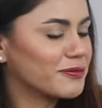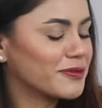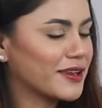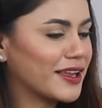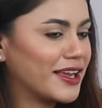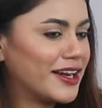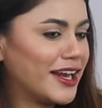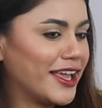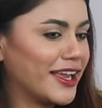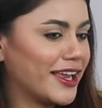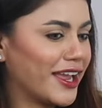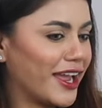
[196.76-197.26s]

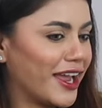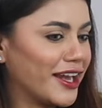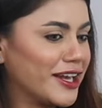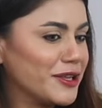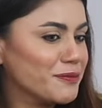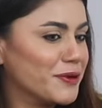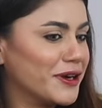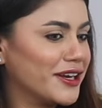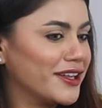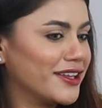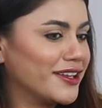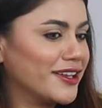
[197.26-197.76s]
like
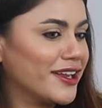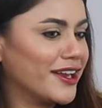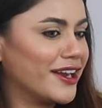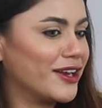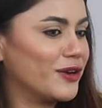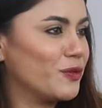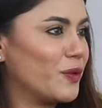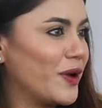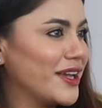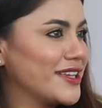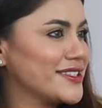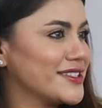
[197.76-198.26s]
anybody
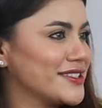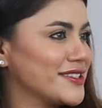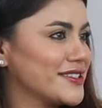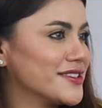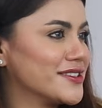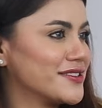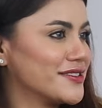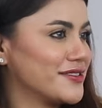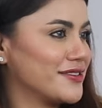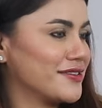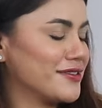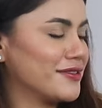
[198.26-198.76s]

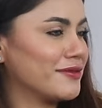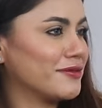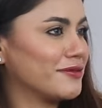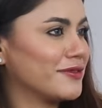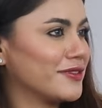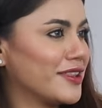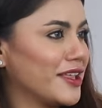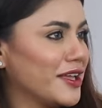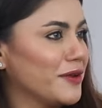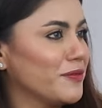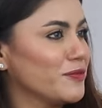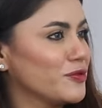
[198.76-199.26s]
advises
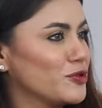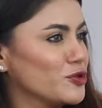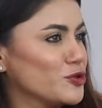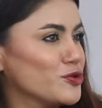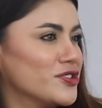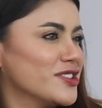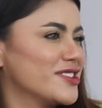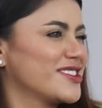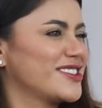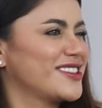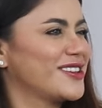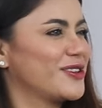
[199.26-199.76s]
them to
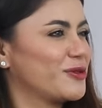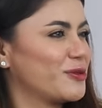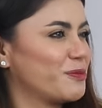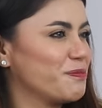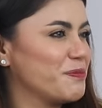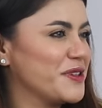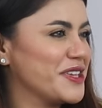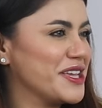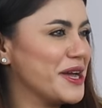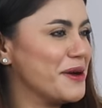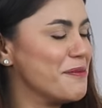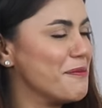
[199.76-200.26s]
just
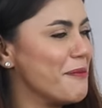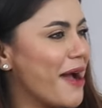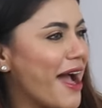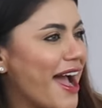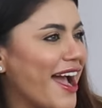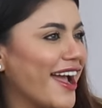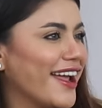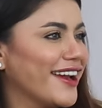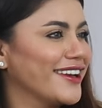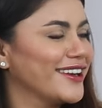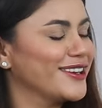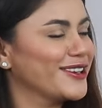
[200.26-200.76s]
be a
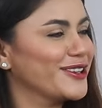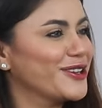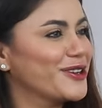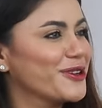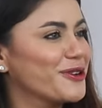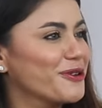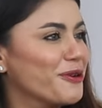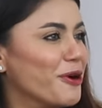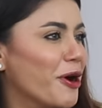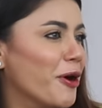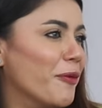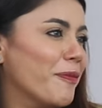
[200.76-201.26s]
man and
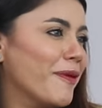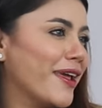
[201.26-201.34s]
grow up.